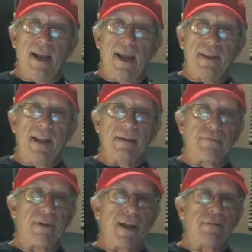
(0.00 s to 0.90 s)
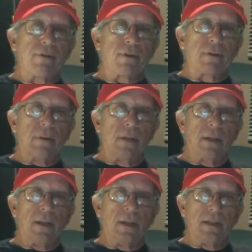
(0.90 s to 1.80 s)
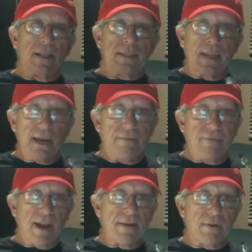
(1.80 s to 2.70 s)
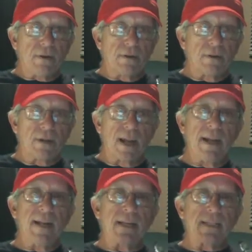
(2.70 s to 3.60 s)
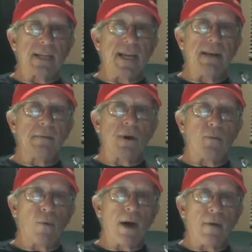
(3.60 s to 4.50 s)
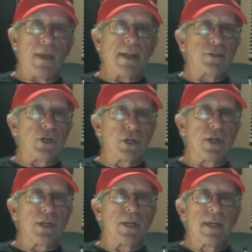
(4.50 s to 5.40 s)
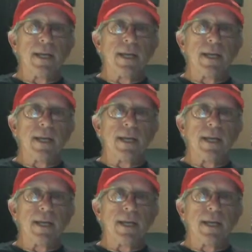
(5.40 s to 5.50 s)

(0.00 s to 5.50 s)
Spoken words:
And that flavor, that same flavor and that same, wow, that's good,